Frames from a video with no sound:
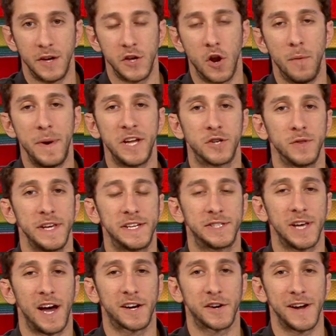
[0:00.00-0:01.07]
You know, Major League
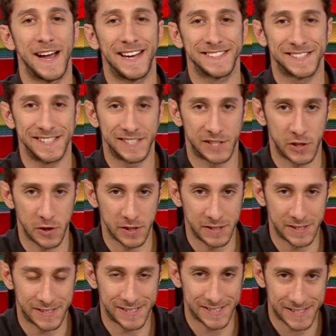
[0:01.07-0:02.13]
Soccer has this
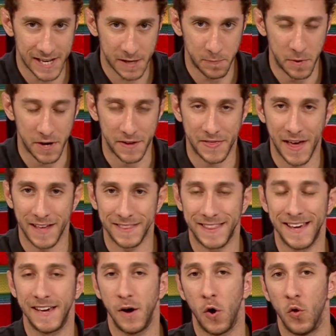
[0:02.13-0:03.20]
certain stigma that
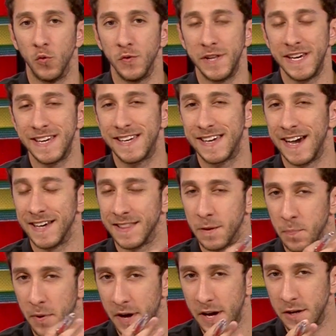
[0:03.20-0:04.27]
they only get
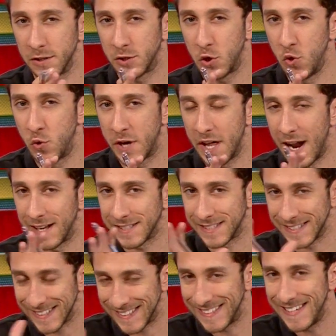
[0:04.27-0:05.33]
the players who cannot
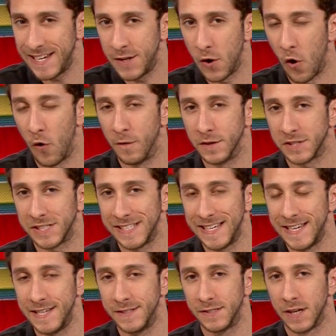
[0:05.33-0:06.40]
succeed
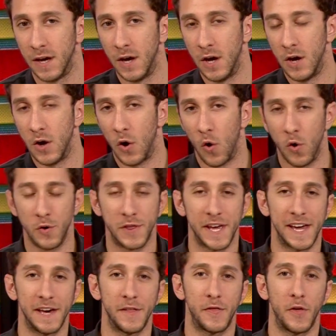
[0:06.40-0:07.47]
overseas, or
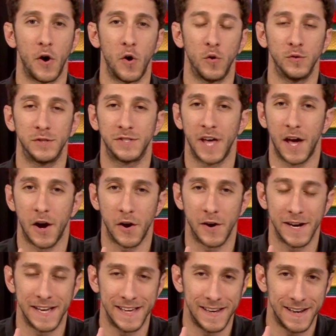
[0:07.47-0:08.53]
they get those that are
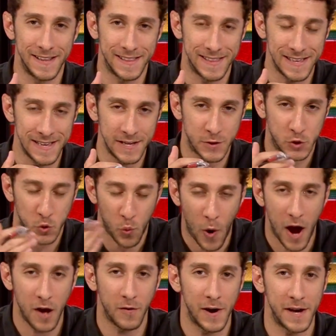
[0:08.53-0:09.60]
in the
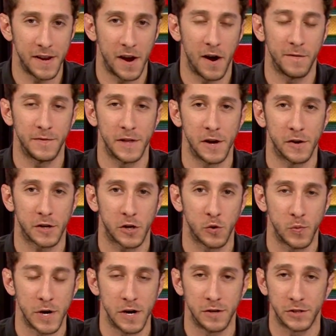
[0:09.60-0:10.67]
twilight of their
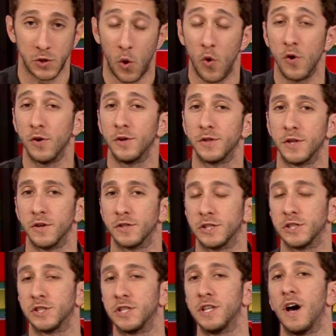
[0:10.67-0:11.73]
careers, or they're
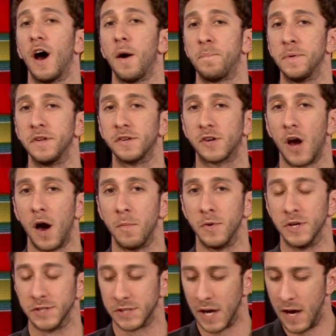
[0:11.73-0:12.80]
just the up-and-comers,